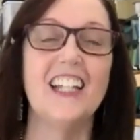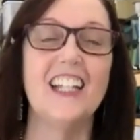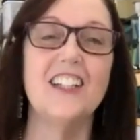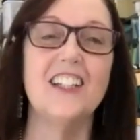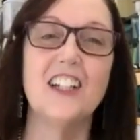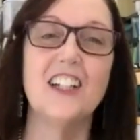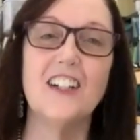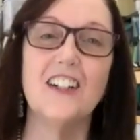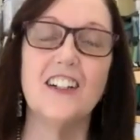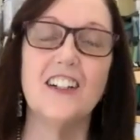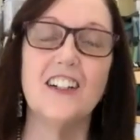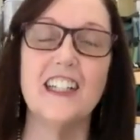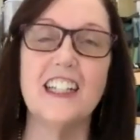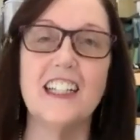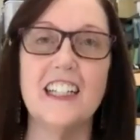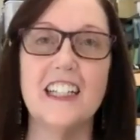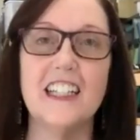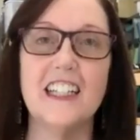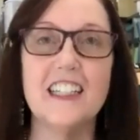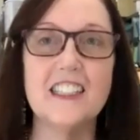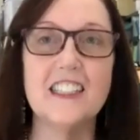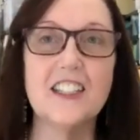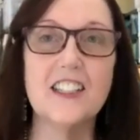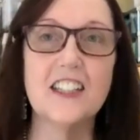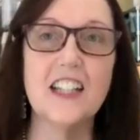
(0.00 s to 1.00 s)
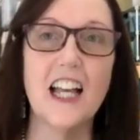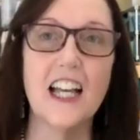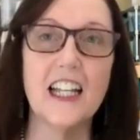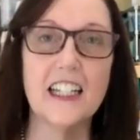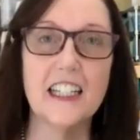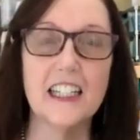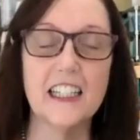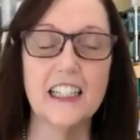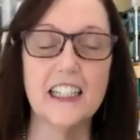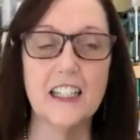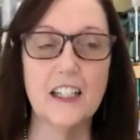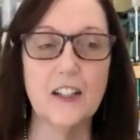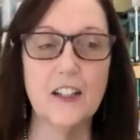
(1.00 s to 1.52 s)
you know, it, it's
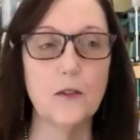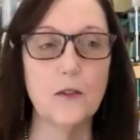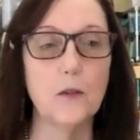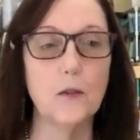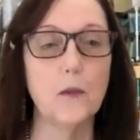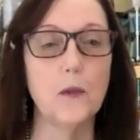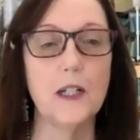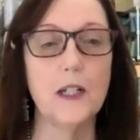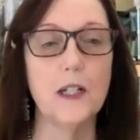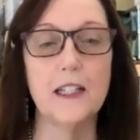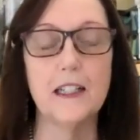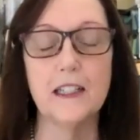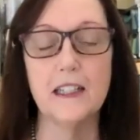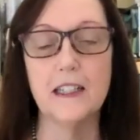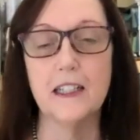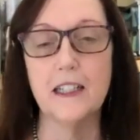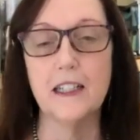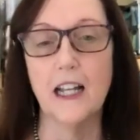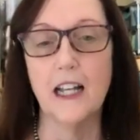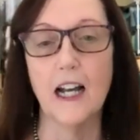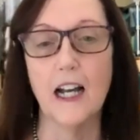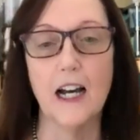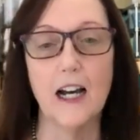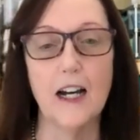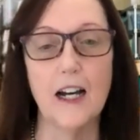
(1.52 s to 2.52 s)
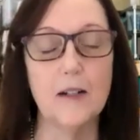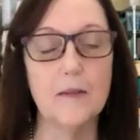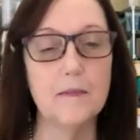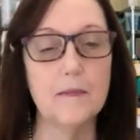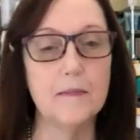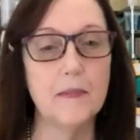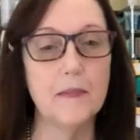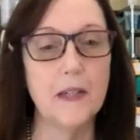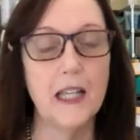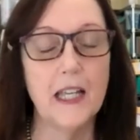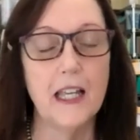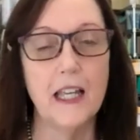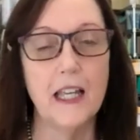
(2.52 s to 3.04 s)
like when, um,